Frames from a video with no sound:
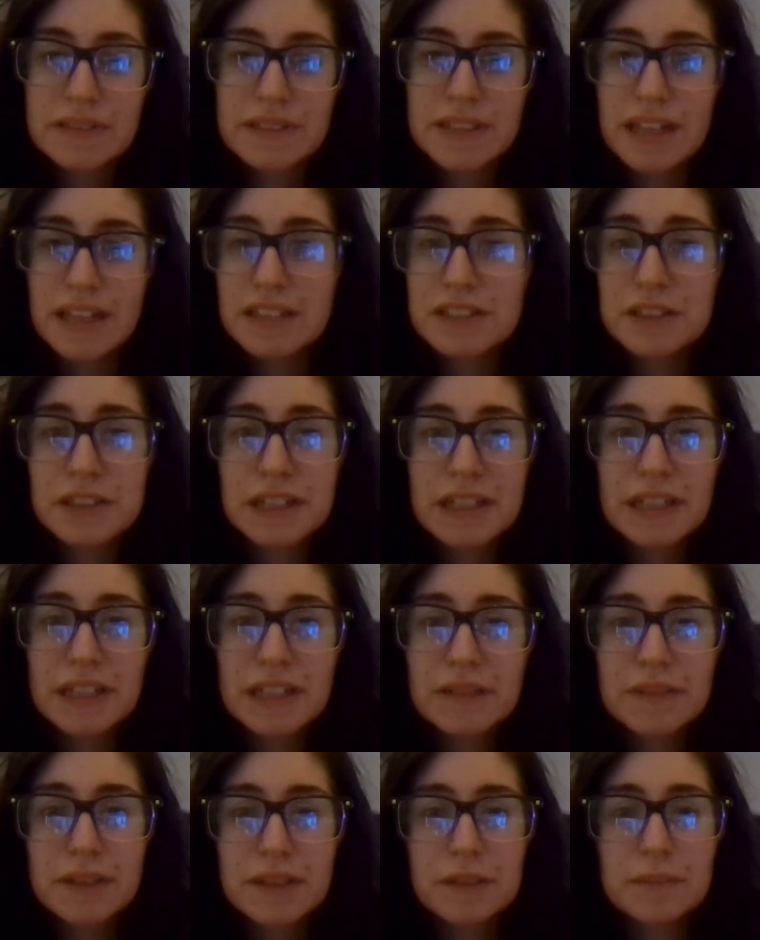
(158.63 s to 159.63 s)

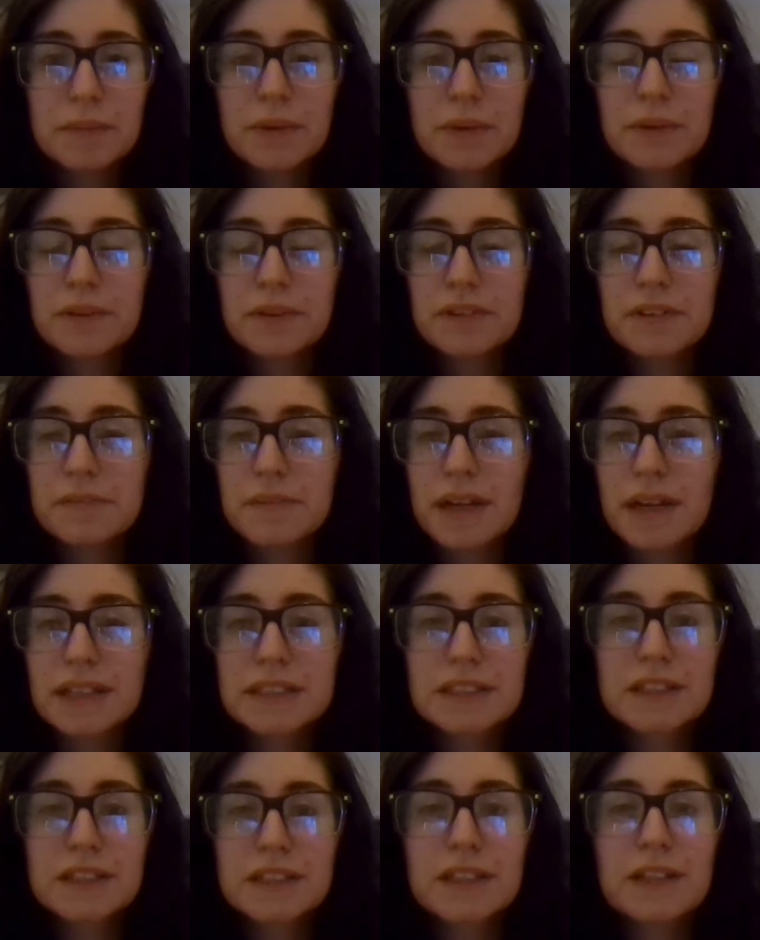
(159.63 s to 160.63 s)
deserty with a border of
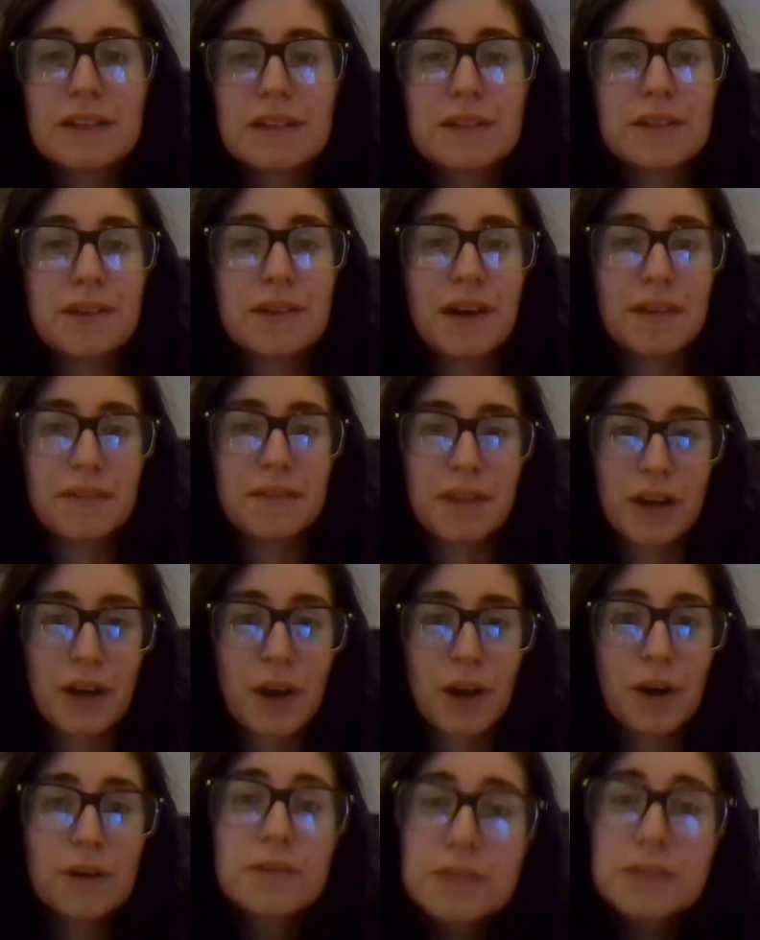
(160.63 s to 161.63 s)
Mexico. You have the
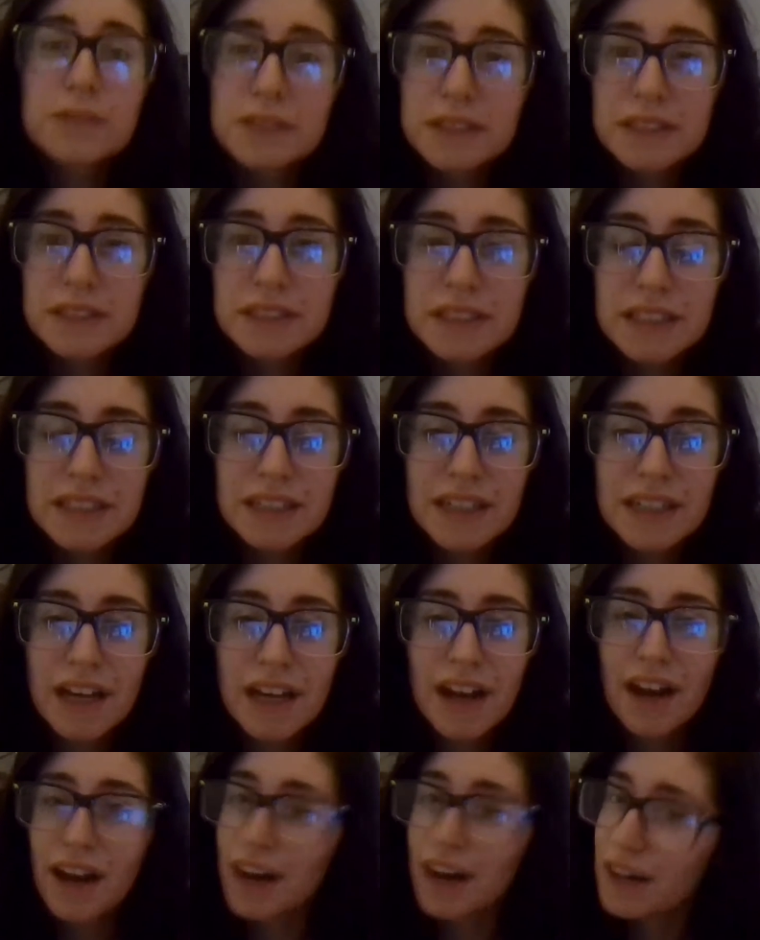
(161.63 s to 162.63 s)
coast,
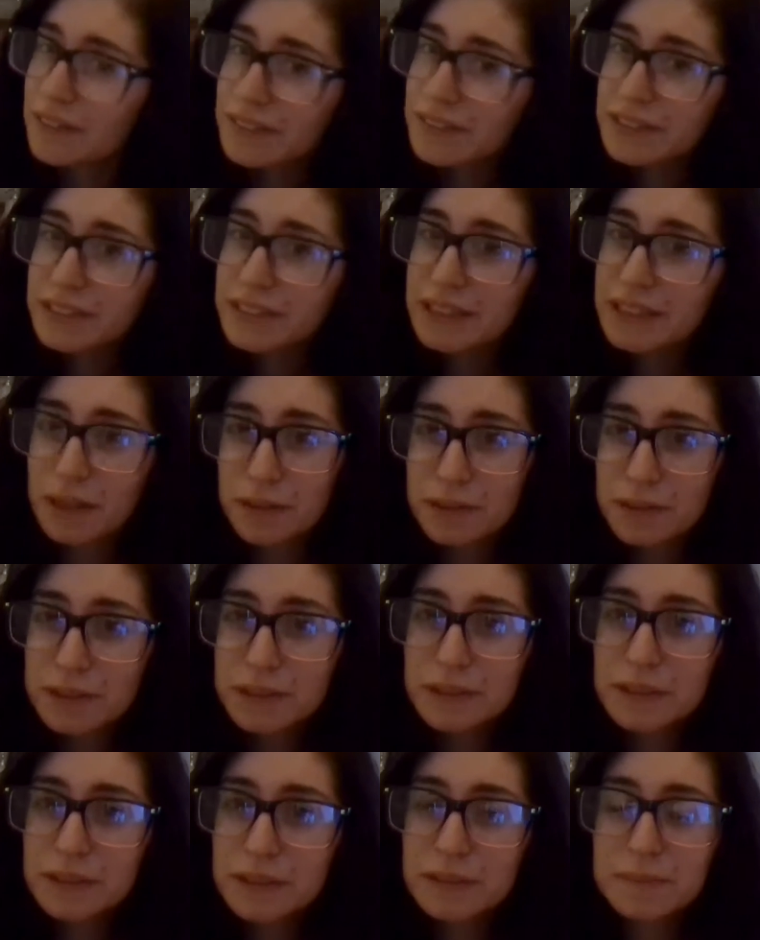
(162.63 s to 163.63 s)
obviously
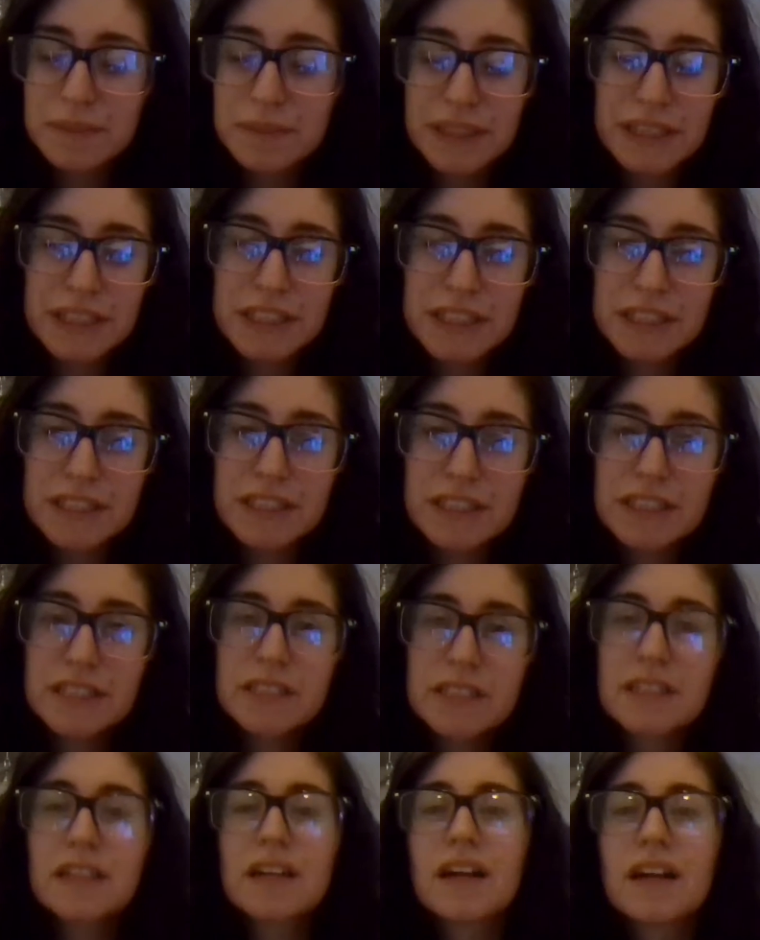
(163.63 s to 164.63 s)
coastal
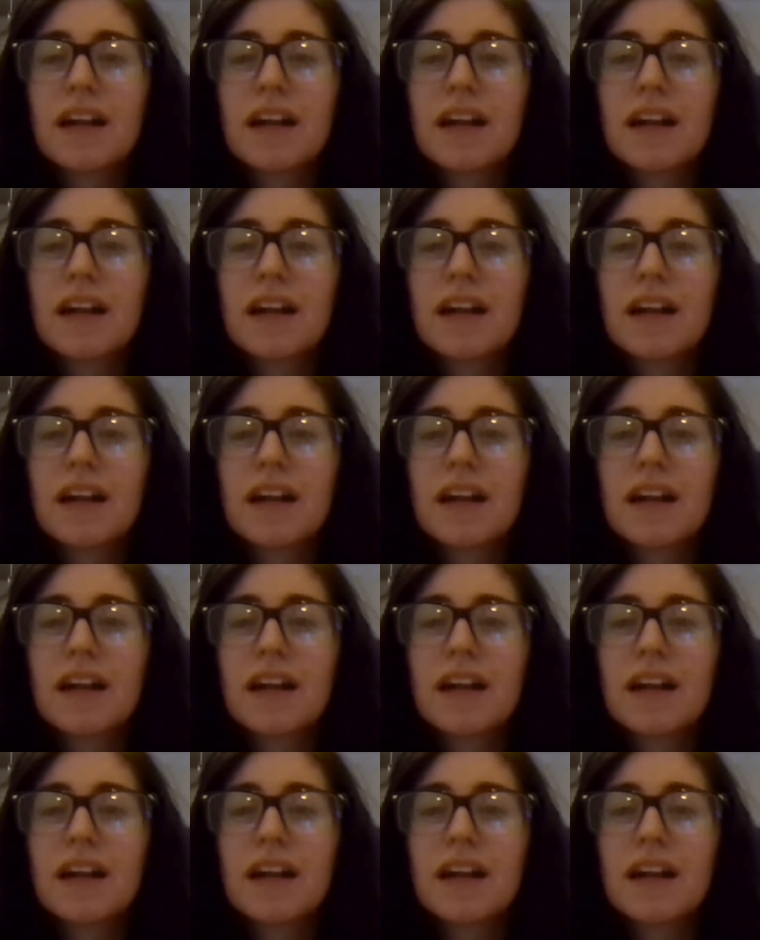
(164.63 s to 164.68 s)
beaches,